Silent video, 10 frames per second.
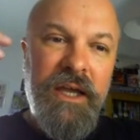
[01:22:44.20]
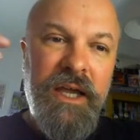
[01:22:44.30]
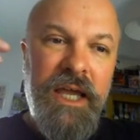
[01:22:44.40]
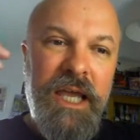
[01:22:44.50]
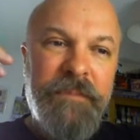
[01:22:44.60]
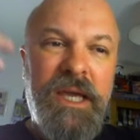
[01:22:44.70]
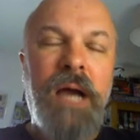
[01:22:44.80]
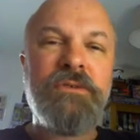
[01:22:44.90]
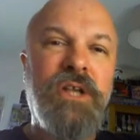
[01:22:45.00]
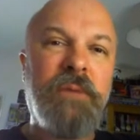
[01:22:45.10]
It
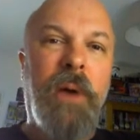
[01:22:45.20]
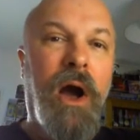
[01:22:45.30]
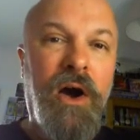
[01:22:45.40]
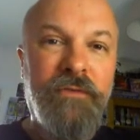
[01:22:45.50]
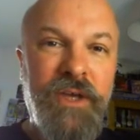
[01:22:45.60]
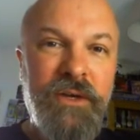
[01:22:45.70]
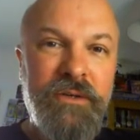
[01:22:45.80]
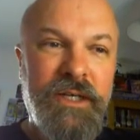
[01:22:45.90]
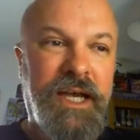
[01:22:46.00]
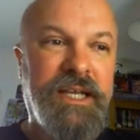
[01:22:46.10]
becomes like part of you,
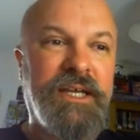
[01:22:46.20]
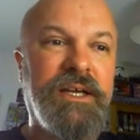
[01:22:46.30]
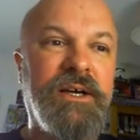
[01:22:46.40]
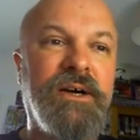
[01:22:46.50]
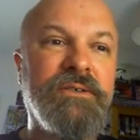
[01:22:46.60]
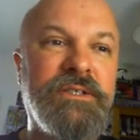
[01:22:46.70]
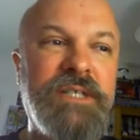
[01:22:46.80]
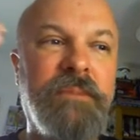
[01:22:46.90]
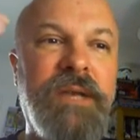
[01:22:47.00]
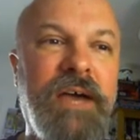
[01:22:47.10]
and it, on
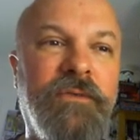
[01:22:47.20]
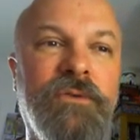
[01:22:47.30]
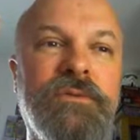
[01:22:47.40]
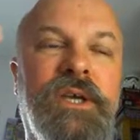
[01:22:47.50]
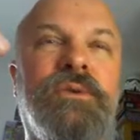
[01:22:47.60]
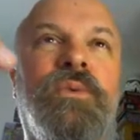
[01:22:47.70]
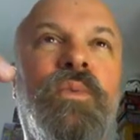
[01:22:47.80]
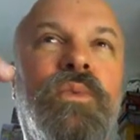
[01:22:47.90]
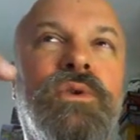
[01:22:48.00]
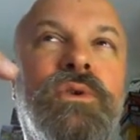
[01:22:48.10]
some level, you
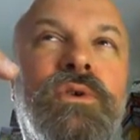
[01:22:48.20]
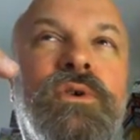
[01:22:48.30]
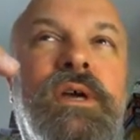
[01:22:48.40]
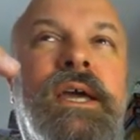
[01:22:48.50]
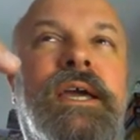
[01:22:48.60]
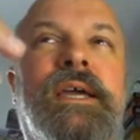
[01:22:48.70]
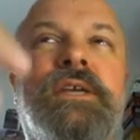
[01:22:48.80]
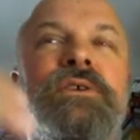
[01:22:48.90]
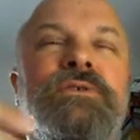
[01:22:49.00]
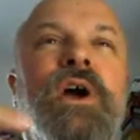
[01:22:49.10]
you're
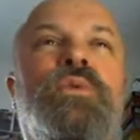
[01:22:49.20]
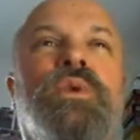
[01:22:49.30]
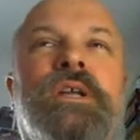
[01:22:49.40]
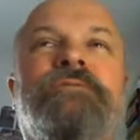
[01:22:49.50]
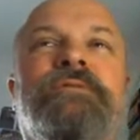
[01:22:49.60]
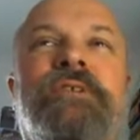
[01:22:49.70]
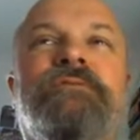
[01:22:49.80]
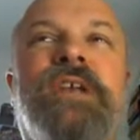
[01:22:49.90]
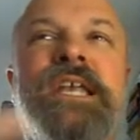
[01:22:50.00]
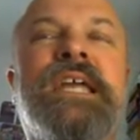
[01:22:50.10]
you don't want to
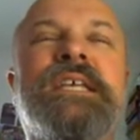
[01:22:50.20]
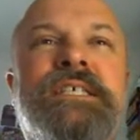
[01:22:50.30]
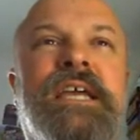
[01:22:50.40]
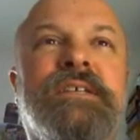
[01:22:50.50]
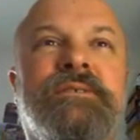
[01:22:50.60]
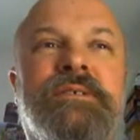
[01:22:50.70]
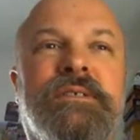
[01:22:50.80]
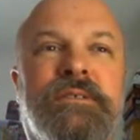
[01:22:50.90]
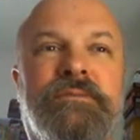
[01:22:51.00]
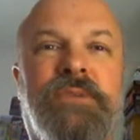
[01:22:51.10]
release it
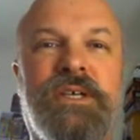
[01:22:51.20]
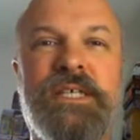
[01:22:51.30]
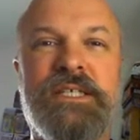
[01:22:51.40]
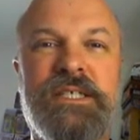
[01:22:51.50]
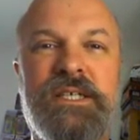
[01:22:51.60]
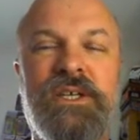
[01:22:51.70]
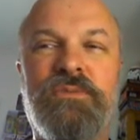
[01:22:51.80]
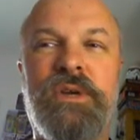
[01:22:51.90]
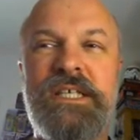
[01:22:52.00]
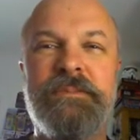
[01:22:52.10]
because it's you
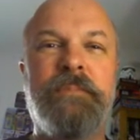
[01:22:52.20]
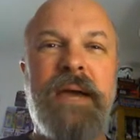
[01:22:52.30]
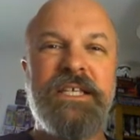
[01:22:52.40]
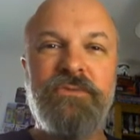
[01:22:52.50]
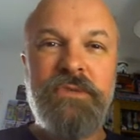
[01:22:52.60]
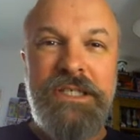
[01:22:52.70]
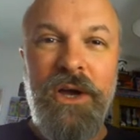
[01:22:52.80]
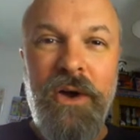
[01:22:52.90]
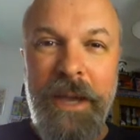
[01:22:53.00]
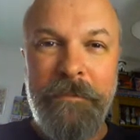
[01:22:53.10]
want it to be better all the
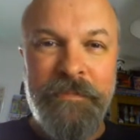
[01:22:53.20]
time.